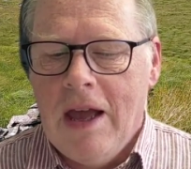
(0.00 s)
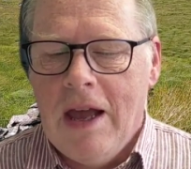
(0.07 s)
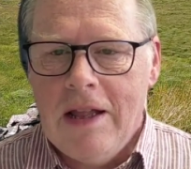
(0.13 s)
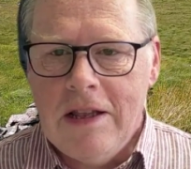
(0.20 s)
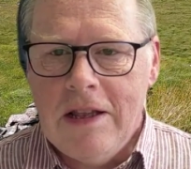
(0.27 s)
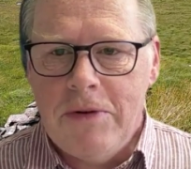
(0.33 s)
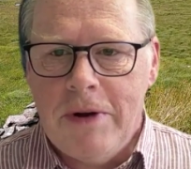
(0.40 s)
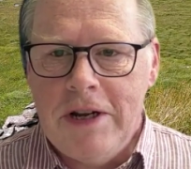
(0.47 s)
In
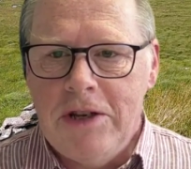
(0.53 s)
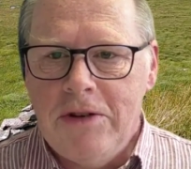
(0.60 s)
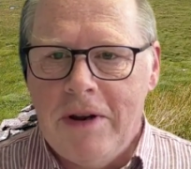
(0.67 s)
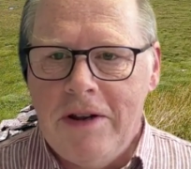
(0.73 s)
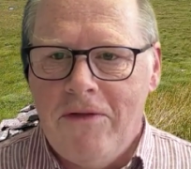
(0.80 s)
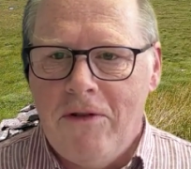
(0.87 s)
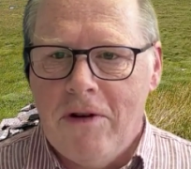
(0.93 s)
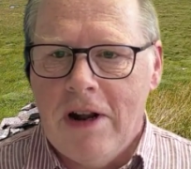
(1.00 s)
the
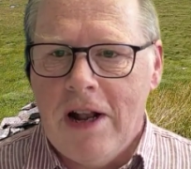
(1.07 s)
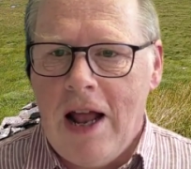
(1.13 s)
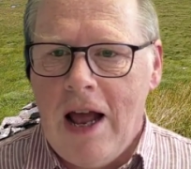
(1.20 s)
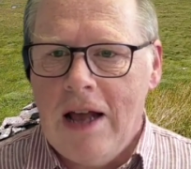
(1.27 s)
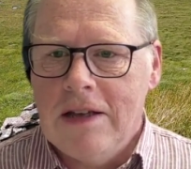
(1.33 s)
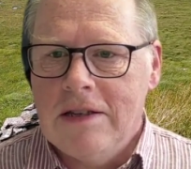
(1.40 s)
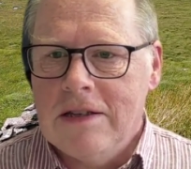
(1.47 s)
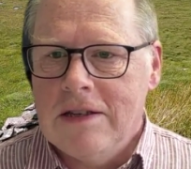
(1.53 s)
2024
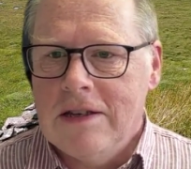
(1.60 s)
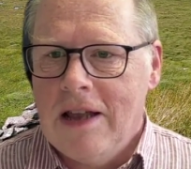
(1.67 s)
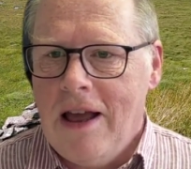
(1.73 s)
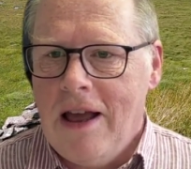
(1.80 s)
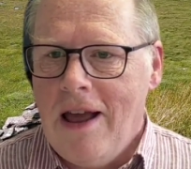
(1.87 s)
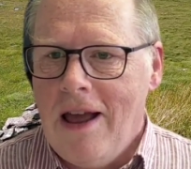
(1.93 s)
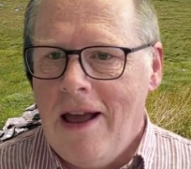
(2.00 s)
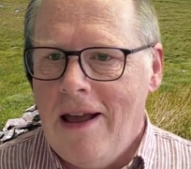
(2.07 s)
class,
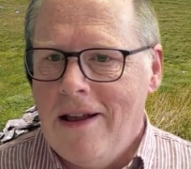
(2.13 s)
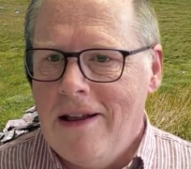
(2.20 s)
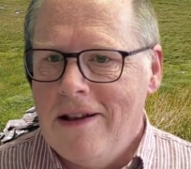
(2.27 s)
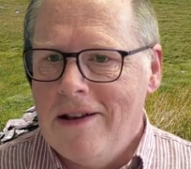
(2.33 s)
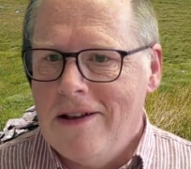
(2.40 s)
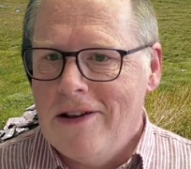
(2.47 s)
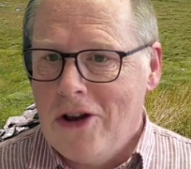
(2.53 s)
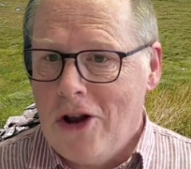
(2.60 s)

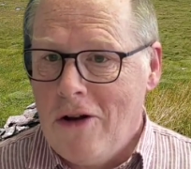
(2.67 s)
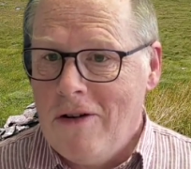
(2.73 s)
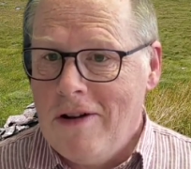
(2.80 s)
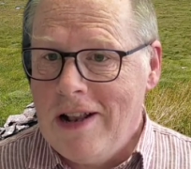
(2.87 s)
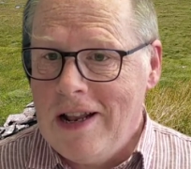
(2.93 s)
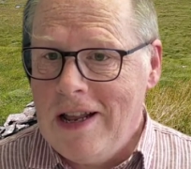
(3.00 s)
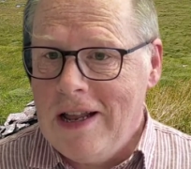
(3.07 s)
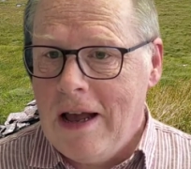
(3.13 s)

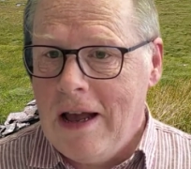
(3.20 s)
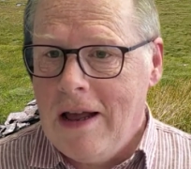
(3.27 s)
currently,